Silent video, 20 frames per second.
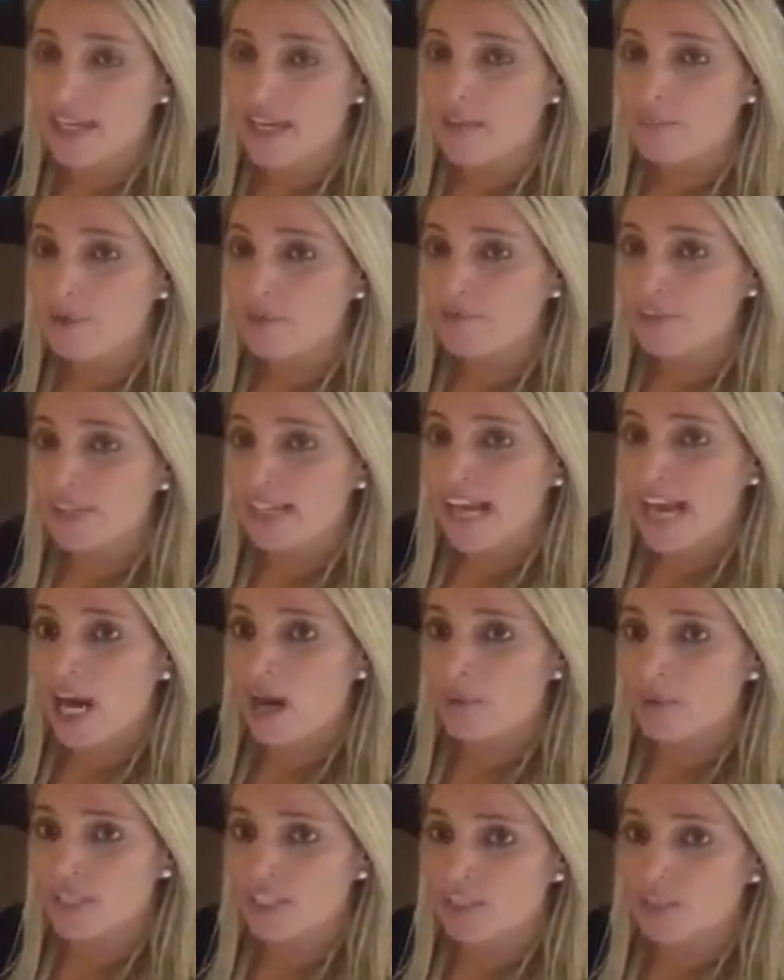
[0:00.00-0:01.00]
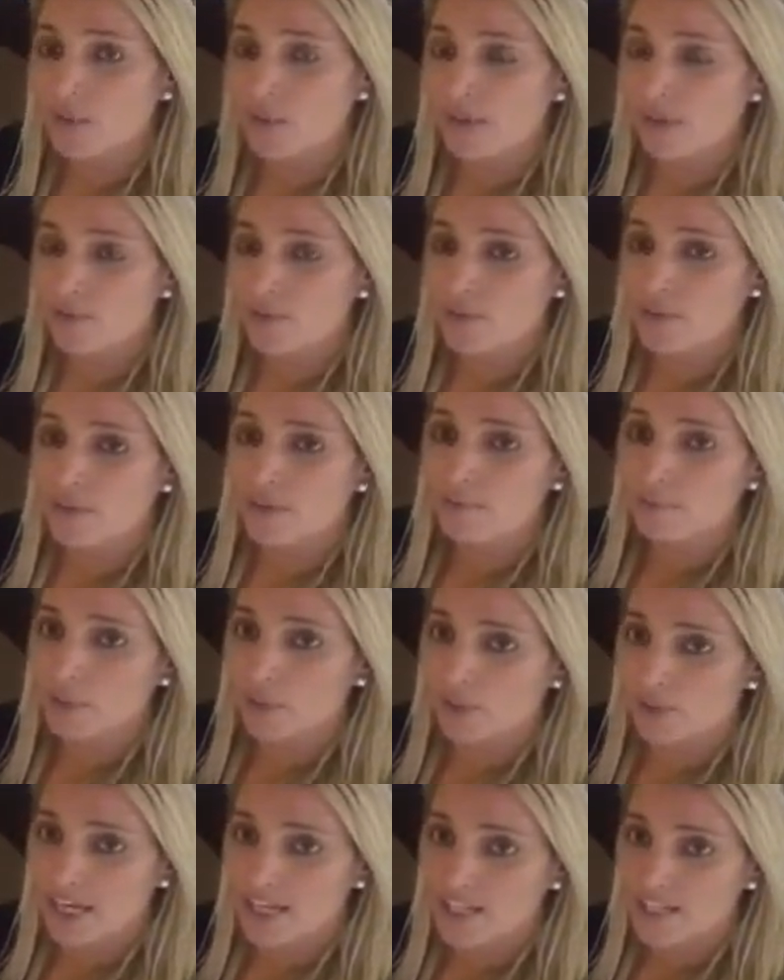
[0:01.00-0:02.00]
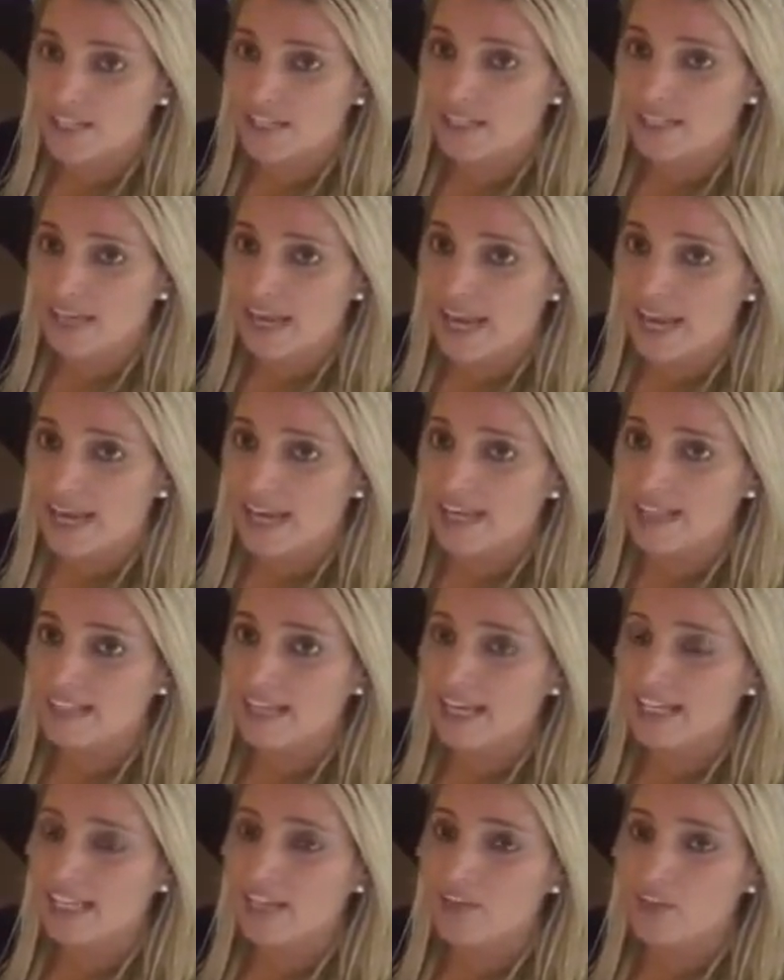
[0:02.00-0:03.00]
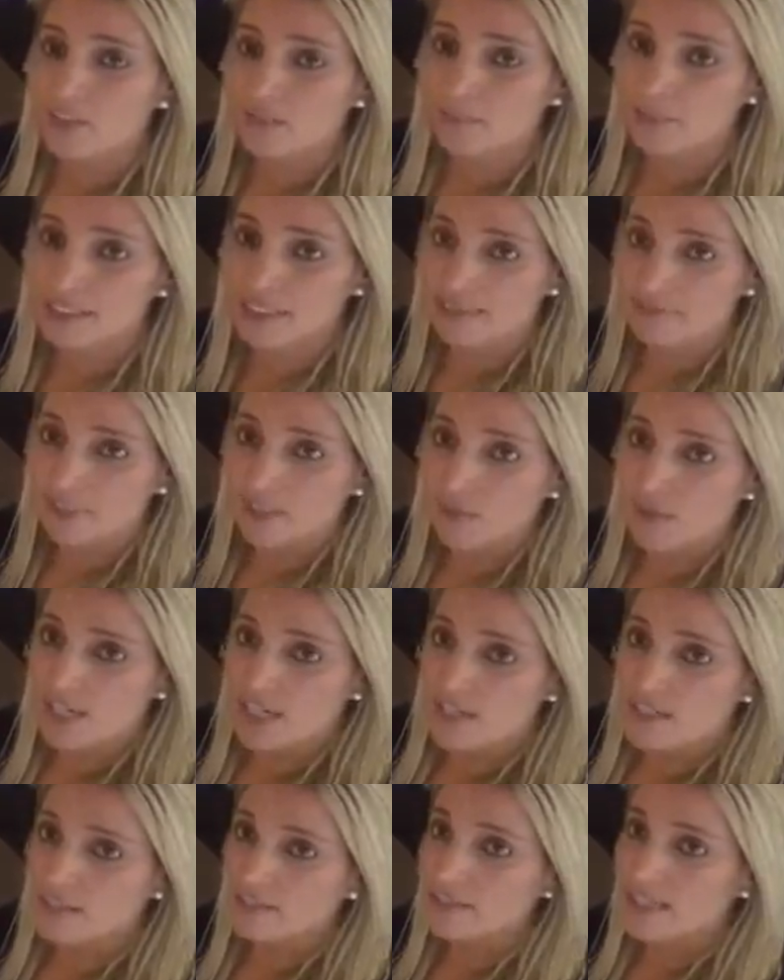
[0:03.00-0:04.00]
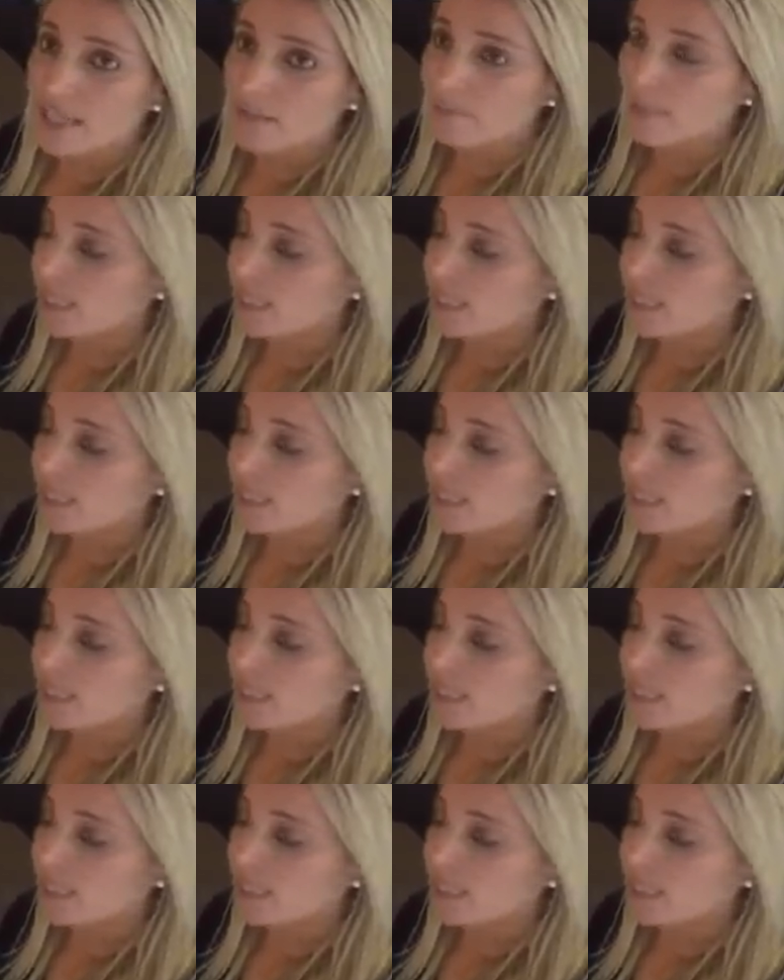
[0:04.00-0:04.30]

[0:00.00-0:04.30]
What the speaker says: But for now, we're just going through the progression, and any other specific questions can